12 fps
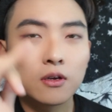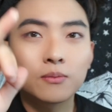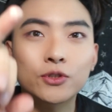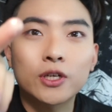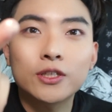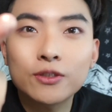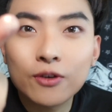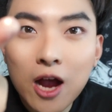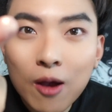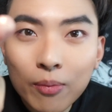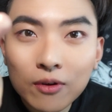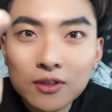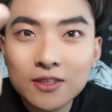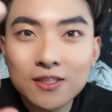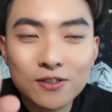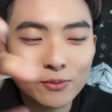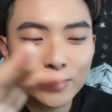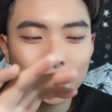Trying to grab. This is
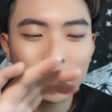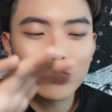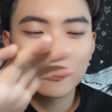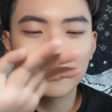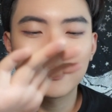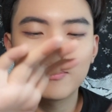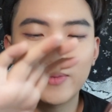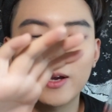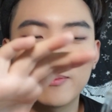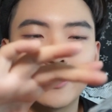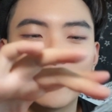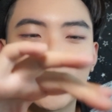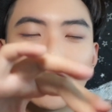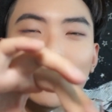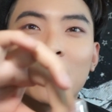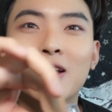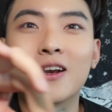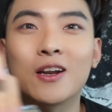so much color. Pigment. Okay.
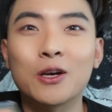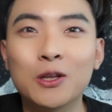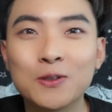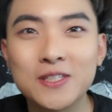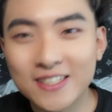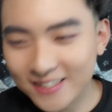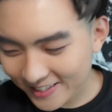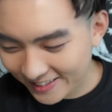Gotta close this.